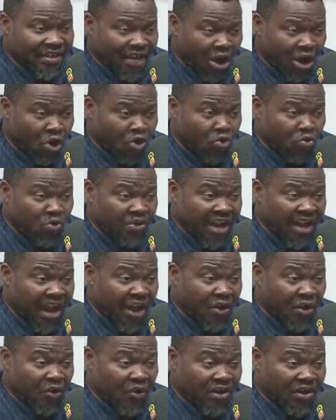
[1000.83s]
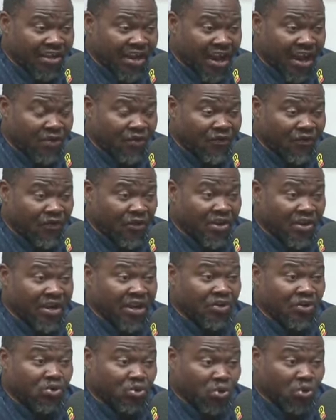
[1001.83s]
On that, for
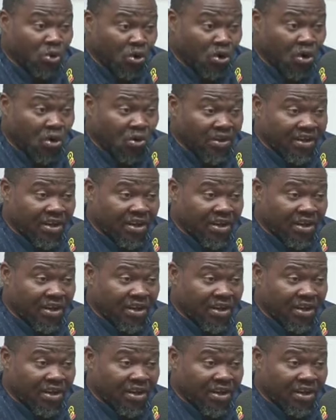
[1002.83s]
so long,